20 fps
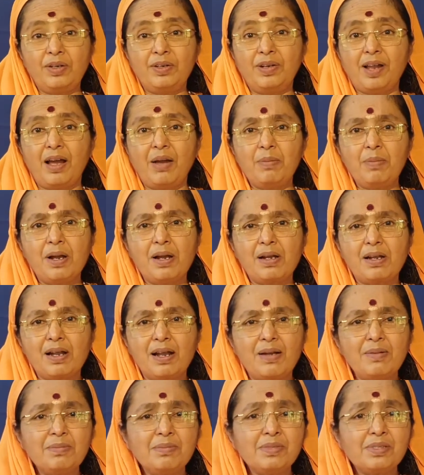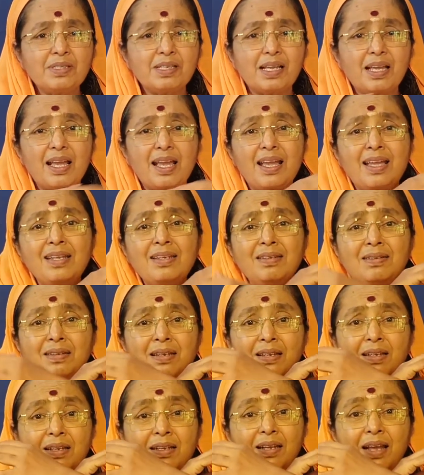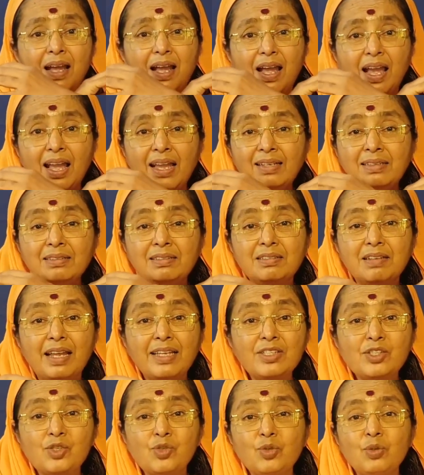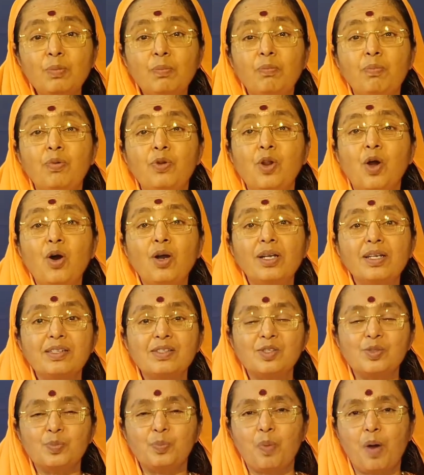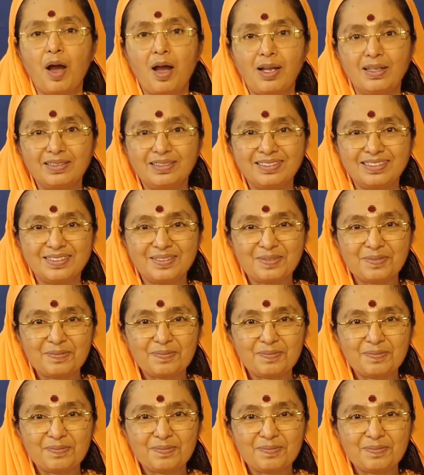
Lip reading: Rama comes and tries to block his path.